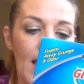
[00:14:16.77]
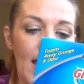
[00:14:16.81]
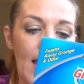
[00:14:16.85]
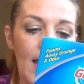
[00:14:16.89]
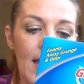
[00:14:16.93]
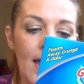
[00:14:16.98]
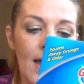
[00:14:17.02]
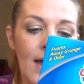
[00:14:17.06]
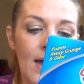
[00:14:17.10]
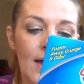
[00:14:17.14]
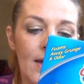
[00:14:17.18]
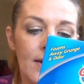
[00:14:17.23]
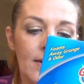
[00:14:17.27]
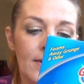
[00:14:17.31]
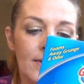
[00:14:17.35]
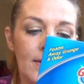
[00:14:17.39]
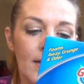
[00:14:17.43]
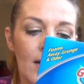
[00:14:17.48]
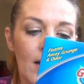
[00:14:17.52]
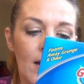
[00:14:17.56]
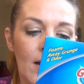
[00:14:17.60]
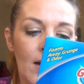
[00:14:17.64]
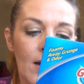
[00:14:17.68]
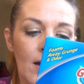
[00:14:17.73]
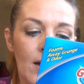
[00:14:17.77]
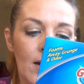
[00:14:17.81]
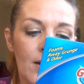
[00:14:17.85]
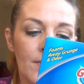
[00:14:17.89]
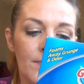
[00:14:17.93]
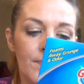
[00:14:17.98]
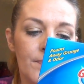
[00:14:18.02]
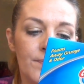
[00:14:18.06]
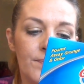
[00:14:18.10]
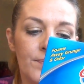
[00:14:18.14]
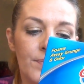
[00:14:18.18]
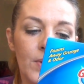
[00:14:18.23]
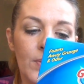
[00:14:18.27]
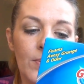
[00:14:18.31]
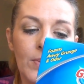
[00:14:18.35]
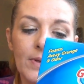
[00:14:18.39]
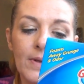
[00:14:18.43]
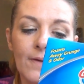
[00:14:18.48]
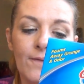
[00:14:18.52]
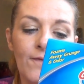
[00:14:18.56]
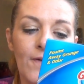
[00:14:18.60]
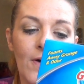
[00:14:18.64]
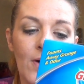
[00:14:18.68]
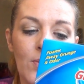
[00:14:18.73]
And um,
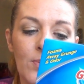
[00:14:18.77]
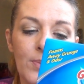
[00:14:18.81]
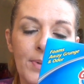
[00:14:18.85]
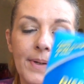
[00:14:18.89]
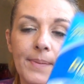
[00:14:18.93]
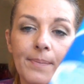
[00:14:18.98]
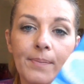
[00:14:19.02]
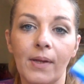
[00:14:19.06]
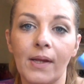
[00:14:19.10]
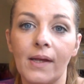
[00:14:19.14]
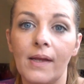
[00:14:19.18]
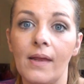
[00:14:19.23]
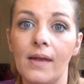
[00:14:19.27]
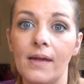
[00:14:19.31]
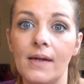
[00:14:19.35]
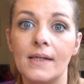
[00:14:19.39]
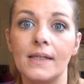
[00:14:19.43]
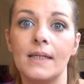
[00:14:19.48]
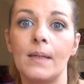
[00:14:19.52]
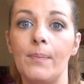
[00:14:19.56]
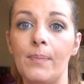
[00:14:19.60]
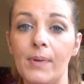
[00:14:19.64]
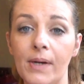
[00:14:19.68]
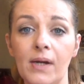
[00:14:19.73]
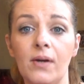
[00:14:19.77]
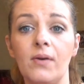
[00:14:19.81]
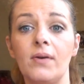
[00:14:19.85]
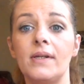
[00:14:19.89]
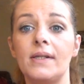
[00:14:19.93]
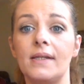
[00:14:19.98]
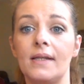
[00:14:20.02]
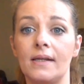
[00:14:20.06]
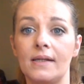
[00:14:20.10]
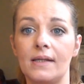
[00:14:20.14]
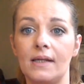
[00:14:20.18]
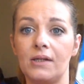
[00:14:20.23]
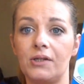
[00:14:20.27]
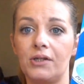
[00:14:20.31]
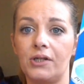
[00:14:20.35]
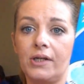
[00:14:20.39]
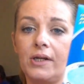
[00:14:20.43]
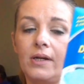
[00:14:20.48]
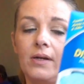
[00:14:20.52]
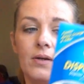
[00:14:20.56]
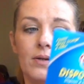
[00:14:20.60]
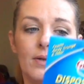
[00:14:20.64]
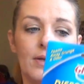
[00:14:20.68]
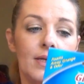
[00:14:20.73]
when the foam completely disappears, this is
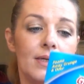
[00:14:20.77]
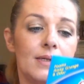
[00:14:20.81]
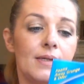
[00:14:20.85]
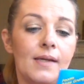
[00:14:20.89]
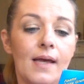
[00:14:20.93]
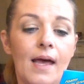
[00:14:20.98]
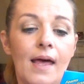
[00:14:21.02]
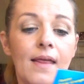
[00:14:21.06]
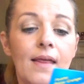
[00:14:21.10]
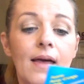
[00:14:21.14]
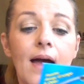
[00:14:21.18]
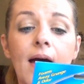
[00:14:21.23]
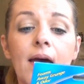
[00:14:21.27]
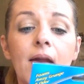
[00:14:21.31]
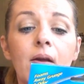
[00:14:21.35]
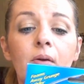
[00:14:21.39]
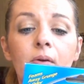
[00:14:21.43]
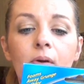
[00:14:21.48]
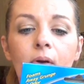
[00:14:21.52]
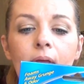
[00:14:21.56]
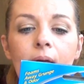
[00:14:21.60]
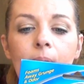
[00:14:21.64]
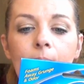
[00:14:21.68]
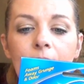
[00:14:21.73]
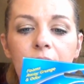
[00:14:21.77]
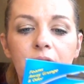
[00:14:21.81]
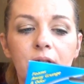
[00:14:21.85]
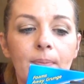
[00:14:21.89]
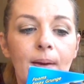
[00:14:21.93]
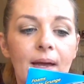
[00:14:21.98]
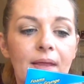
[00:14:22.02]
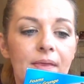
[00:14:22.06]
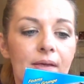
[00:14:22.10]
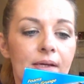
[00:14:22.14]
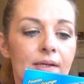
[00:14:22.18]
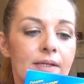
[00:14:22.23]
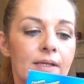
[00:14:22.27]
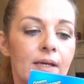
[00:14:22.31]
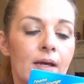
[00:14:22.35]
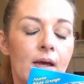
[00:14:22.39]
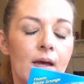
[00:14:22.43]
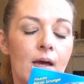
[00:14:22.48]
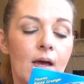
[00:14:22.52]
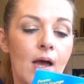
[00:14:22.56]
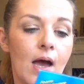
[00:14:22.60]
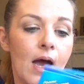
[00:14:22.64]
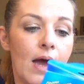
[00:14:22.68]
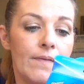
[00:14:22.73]
this, and I don't know that much about
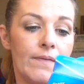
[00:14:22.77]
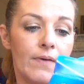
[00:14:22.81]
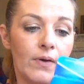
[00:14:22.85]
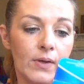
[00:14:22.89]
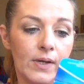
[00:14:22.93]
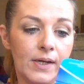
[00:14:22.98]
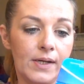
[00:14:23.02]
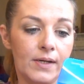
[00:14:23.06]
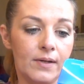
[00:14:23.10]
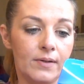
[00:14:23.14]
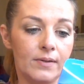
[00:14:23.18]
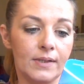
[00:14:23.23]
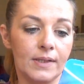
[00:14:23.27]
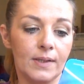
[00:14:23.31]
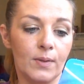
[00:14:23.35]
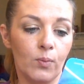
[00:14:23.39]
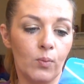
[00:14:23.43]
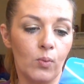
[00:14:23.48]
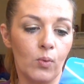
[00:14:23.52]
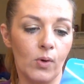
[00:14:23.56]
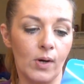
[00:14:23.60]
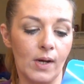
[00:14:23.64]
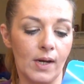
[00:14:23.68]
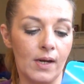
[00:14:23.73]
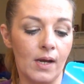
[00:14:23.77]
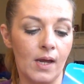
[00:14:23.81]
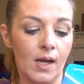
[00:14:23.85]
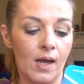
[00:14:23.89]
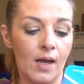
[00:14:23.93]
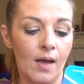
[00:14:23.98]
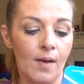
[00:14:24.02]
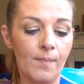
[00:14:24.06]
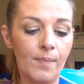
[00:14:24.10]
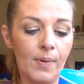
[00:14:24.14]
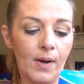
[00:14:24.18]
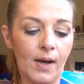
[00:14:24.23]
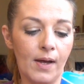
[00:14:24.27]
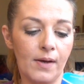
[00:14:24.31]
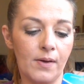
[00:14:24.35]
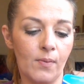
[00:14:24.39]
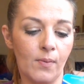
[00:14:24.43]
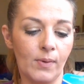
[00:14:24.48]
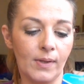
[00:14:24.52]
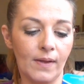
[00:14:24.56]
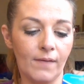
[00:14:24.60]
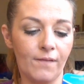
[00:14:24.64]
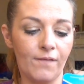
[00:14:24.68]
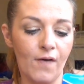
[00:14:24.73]
this. I've only used one,
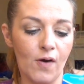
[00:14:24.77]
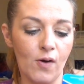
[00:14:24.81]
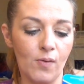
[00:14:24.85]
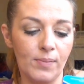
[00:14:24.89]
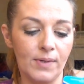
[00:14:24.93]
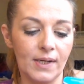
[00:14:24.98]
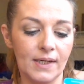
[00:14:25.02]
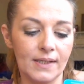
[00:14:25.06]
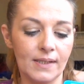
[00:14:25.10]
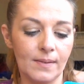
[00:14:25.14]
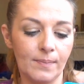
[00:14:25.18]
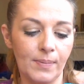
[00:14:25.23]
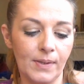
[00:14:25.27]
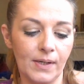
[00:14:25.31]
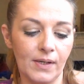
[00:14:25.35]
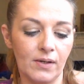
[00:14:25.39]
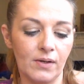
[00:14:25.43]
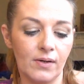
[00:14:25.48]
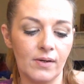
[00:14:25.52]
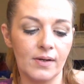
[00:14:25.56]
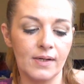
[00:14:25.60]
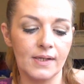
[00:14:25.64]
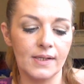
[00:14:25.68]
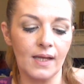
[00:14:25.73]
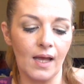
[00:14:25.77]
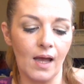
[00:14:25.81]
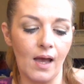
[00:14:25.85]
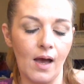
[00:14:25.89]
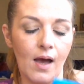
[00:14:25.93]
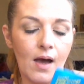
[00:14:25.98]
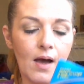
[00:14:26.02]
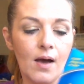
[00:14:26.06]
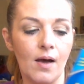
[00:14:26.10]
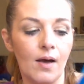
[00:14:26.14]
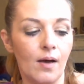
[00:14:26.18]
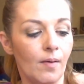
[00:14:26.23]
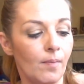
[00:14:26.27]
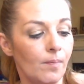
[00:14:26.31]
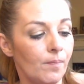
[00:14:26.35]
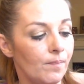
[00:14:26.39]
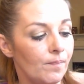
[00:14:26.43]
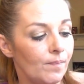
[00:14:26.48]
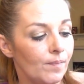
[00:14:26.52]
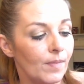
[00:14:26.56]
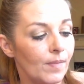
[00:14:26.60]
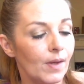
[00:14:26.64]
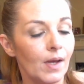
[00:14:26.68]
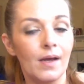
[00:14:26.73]
but when the foam disappears,
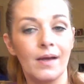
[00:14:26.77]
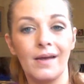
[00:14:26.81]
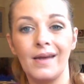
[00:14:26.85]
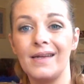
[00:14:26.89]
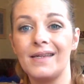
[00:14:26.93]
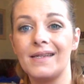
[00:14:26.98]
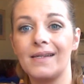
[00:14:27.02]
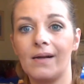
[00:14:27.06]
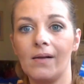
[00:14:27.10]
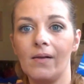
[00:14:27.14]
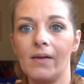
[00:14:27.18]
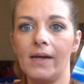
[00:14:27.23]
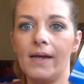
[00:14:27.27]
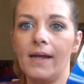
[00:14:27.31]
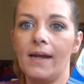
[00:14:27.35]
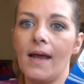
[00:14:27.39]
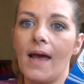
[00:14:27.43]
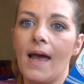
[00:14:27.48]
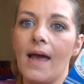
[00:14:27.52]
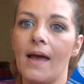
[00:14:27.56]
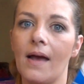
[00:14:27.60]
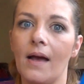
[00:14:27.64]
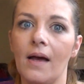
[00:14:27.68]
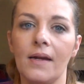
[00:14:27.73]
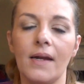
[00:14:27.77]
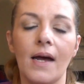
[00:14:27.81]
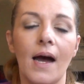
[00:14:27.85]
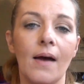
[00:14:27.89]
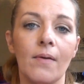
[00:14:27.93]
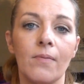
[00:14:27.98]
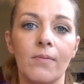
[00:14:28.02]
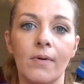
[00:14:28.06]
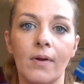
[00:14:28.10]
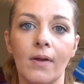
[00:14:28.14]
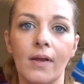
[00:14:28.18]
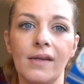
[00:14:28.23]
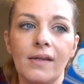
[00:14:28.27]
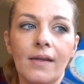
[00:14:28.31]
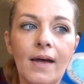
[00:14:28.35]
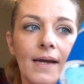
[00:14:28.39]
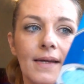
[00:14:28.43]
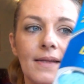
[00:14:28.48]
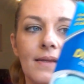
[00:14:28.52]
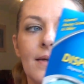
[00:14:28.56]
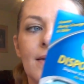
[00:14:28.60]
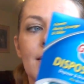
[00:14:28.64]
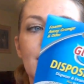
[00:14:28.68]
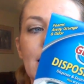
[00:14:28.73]
um, it's clean. And I really
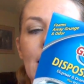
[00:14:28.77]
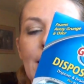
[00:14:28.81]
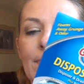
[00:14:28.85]
like this.